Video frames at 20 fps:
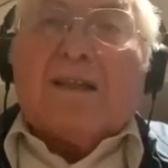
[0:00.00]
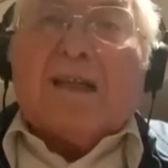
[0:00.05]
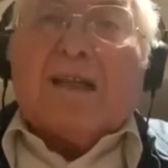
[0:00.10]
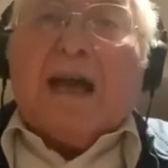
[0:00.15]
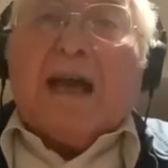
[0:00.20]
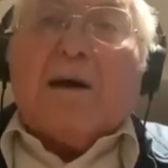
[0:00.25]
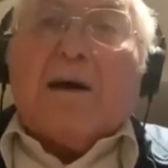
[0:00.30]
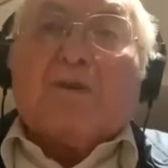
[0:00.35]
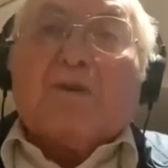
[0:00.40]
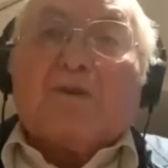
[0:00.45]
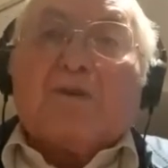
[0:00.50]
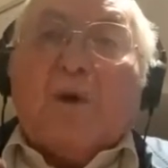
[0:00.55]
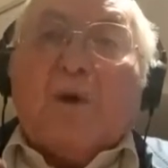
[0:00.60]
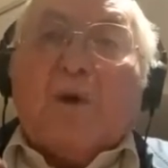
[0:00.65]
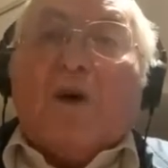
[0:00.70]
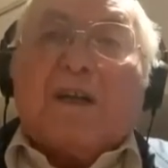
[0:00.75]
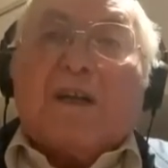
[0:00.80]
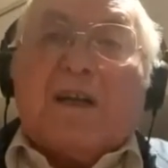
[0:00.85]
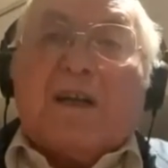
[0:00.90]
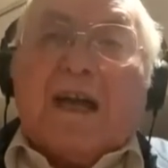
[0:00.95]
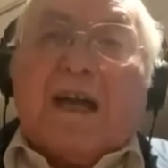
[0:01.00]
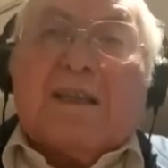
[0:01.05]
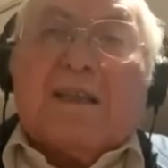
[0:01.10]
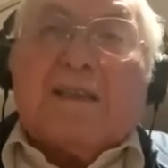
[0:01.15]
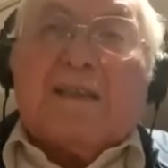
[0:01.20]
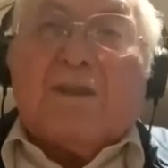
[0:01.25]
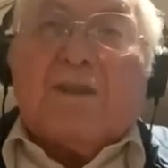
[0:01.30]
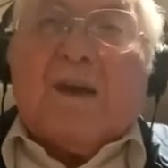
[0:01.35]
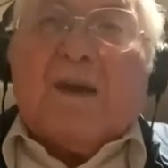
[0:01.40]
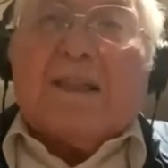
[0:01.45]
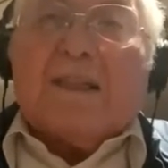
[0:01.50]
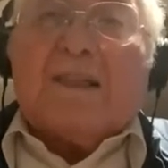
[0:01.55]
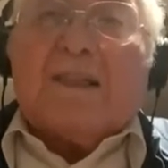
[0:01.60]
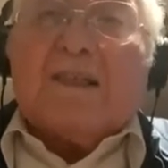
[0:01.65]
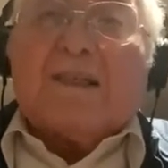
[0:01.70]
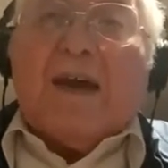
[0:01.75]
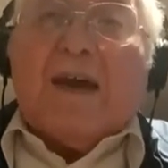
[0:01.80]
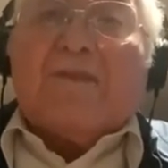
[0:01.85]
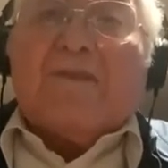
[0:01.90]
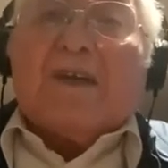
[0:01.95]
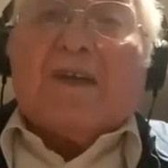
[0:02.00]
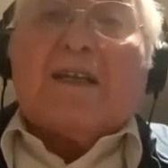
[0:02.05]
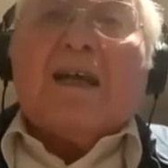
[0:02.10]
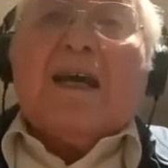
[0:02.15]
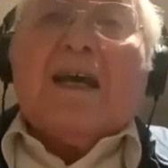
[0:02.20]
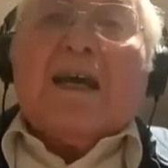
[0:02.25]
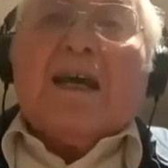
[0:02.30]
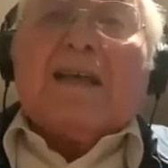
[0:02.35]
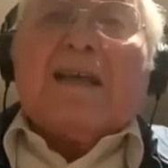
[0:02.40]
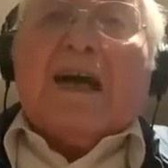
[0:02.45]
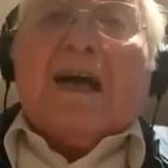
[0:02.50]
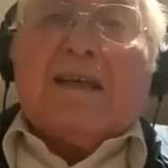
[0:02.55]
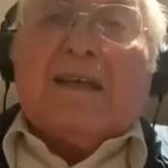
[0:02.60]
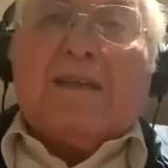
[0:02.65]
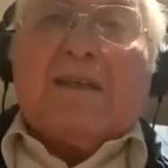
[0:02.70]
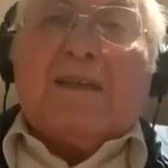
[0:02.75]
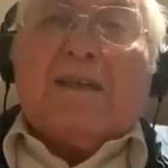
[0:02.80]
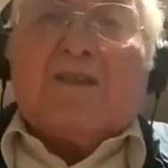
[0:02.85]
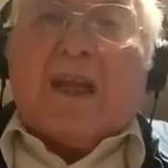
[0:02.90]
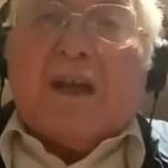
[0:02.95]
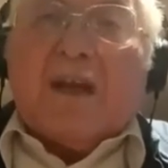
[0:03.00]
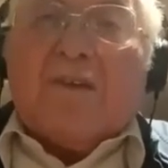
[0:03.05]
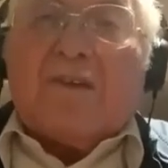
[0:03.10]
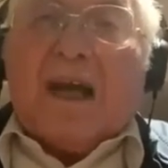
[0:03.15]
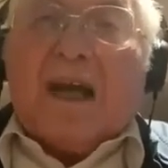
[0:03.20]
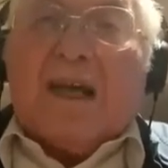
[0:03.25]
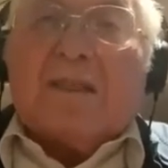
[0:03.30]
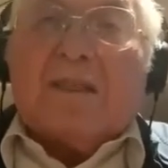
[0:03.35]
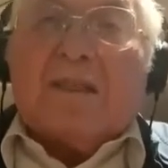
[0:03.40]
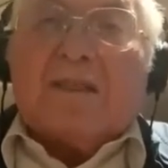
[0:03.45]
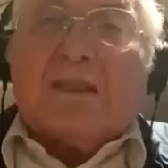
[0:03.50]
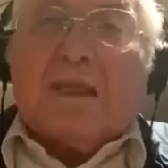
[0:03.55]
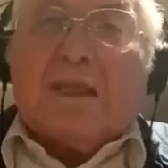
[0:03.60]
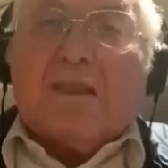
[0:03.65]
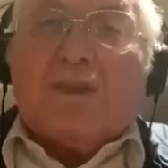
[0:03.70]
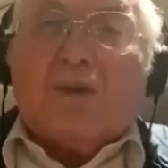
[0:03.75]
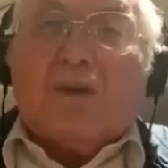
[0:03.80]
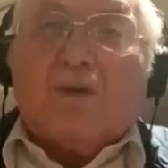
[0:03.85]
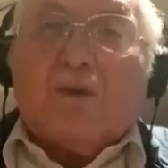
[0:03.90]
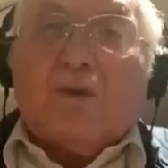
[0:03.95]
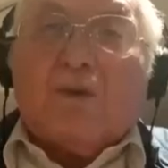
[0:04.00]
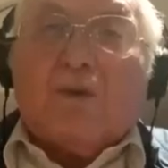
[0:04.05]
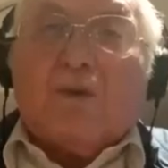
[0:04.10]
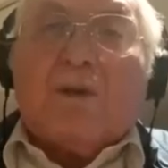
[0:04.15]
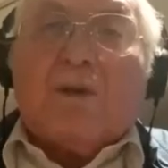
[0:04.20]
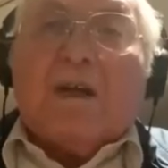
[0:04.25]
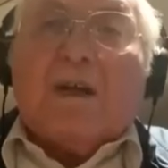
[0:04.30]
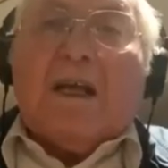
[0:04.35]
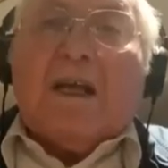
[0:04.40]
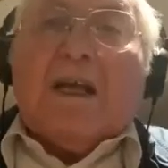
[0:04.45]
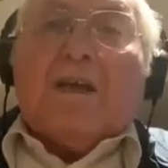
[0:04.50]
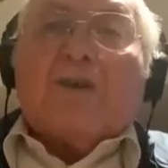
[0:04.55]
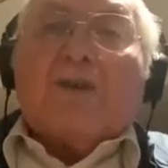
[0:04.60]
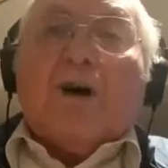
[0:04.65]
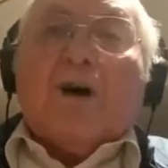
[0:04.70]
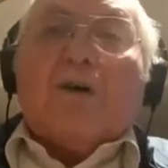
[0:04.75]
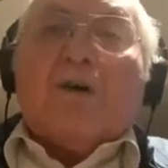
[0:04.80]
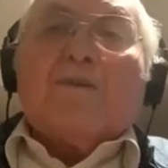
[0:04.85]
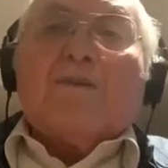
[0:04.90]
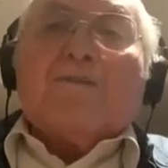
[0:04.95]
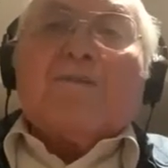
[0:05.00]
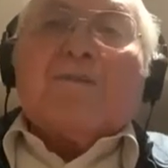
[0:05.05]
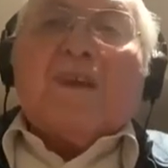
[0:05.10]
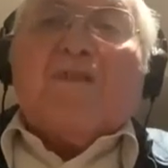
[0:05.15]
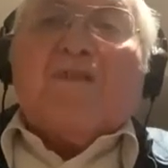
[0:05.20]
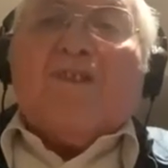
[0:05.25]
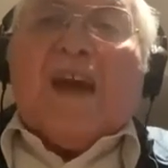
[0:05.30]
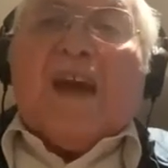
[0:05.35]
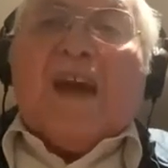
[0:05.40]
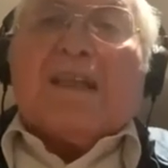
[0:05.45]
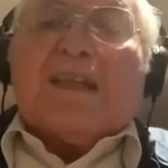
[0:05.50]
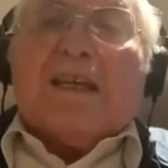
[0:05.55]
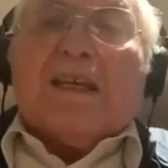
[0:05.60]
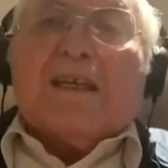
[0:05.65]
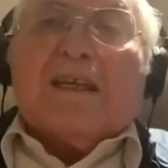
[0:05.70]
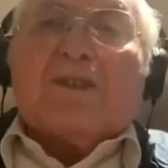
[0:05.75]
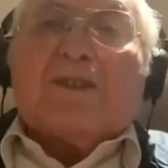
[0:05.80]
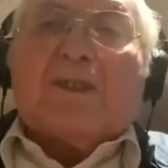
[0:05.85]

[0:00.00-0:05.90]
I was born in 1927 instead of 1932. So the fact is